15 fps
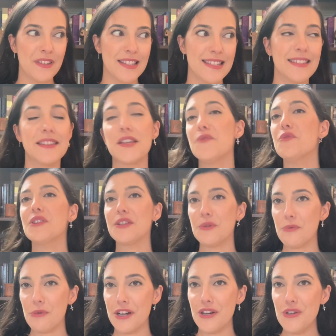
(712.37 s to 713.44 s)
to live with the
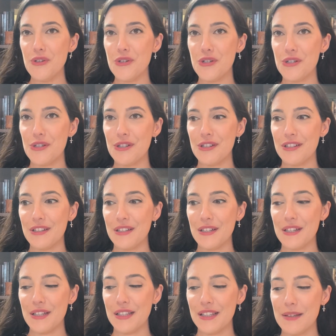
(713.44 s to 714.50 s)
rich,
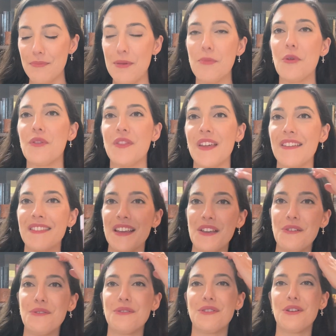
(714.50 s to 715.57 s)
like, people think that
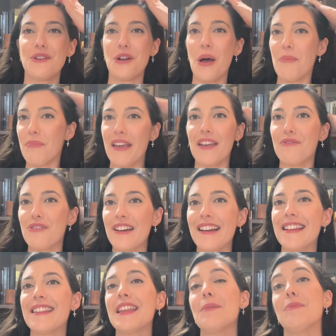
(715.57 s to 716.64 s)
you are not paying for
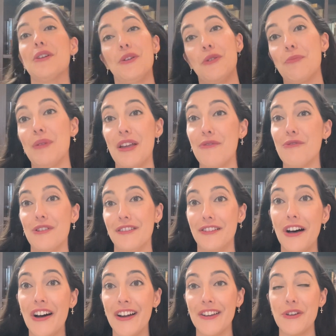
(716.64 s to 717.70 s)
anything, but you're paying for a
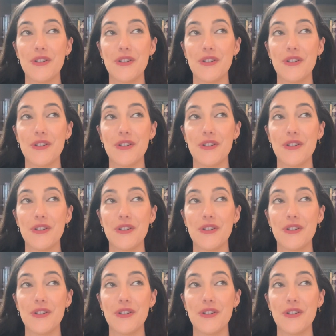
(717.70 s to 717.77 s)
lot.